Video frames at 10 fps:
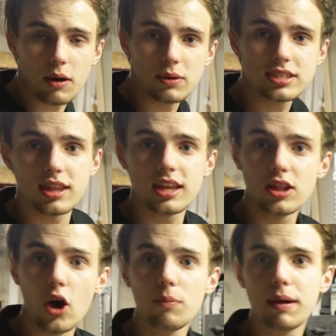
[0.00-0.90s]
that went to the
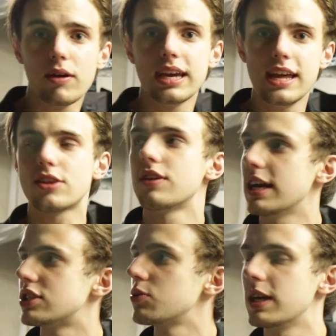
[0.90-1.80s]
load-bearing
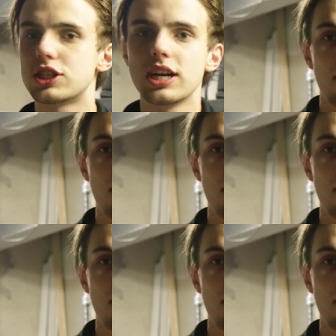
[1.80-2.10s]
Ethernet switch,